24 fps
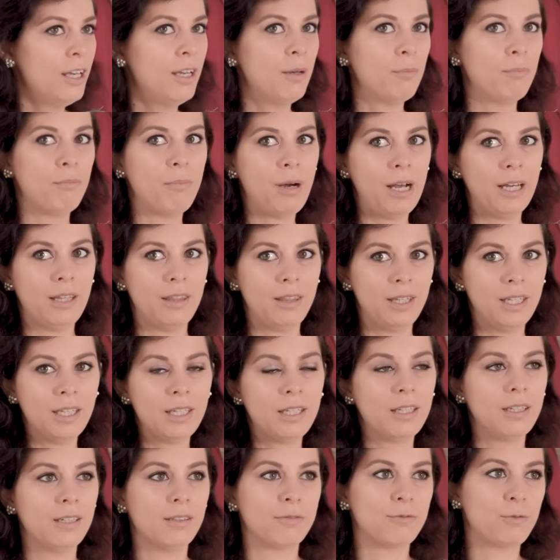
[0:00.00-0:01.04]
by
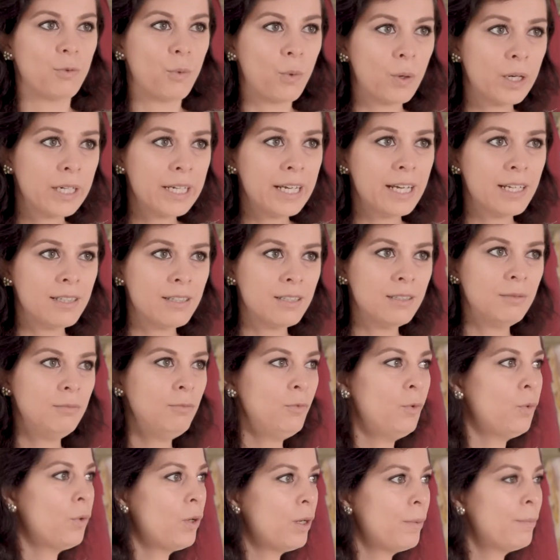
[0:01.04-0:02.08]
thinking of
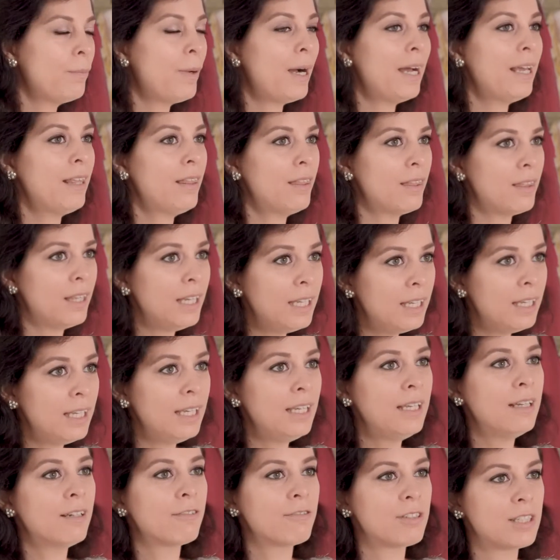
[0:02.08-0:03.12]
orgasm or by
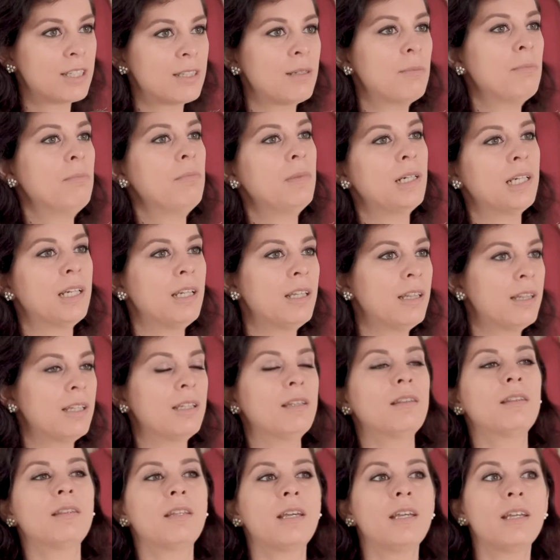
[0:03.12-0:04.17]
thinking of somebody
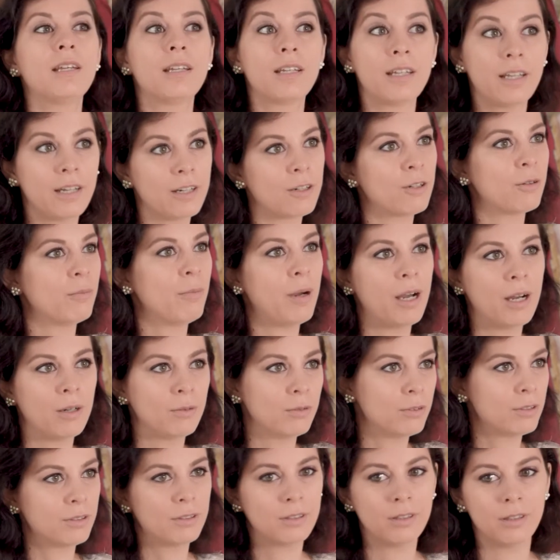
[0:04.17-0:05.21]
that they care
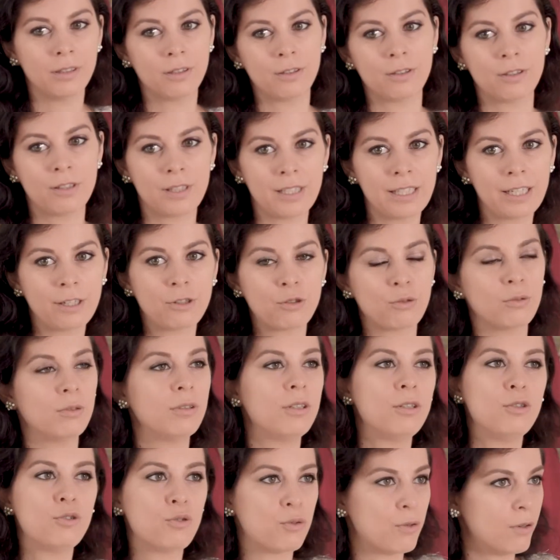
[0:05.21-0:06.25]
about and they're
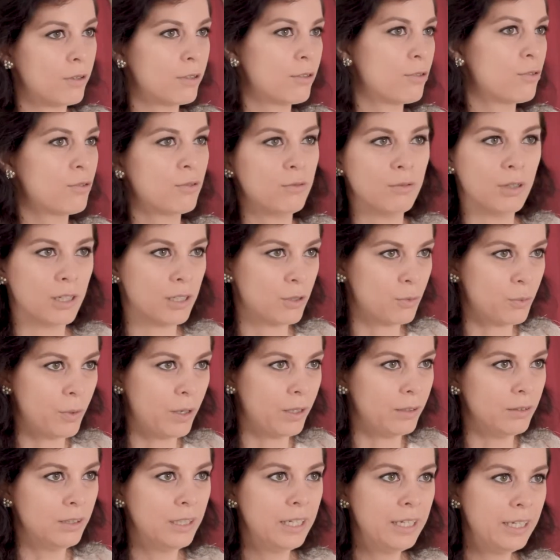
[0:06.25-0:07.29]
sexually drawn to as
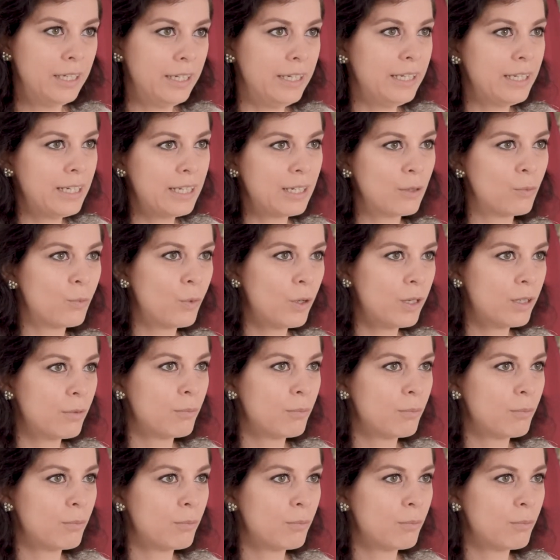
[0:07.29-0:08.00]
well. It can work